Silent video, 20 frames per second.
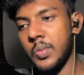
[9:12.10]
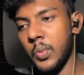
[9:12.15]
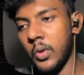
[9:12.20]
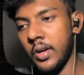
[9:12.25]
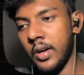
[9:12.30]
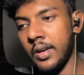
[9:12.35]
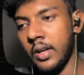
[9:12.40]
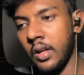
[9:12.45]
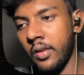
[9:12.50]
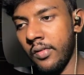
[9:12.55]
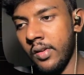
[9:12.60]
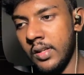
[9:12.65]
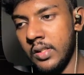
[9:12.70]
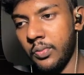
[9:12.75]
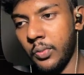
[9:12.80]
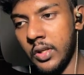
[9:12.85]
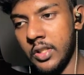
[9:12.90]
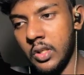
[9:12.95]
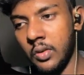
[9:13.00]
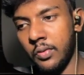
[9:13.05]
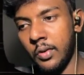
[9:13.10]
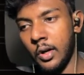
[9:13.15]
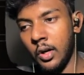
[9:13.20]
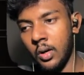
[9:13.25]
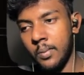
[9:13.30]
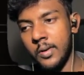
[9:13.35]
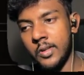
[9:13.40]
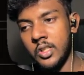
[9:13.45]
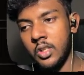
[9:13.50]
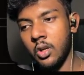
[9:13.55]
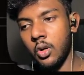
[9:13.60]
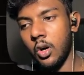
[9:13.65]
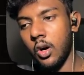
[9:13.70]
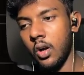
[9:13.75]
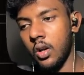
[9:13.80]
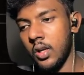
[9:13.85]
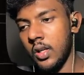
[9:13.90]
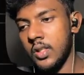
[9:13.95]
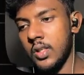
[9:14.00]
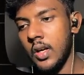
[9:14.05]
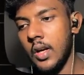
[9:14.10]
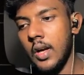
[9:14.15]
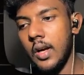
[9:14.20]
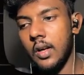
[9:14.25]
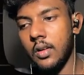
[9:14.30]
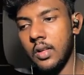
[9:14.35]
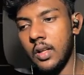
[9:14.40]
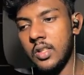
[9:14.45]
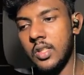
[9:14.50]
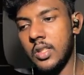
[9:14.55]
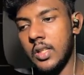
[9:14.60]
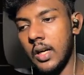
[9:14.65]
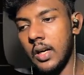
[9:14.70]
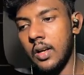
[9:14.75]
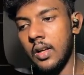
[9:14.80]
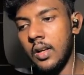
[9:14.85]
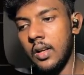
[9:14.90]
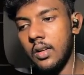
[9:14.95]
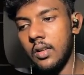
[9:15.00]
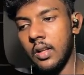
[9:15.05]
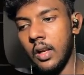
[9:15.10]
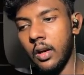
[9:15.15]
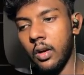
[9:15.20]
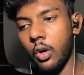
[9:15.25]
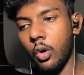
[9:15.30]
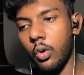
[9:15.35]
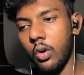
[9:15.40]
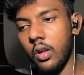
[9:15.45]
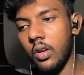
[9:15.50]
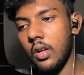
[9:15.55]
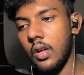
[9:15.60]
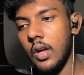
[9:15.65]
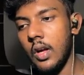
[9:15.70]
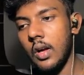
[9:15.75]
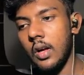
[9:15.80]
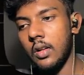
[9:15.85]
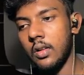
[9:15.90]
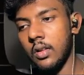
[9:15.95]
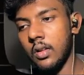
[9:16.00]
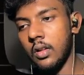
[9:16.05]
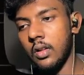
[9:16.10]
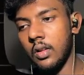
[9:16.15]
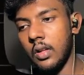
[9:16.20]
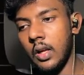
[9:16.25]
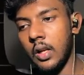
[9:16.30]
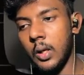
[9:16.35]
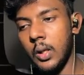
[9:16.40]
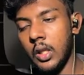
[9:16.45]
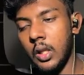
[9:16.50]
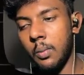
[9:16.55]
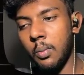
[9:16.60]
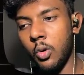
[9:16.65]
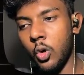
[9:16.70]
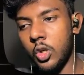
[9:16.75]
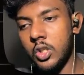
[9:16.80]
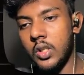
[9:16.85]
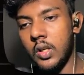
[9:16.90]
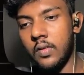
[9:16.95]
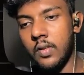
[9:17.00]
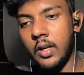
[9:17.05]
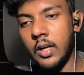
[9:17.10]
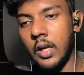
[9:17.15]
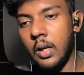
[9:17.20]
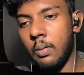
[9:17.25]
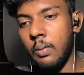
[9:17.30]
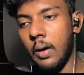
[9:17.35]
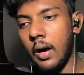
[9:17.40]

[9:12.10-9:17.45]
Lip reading: productive is, first of all, obviously college, then studying, then coding. Then the most of the time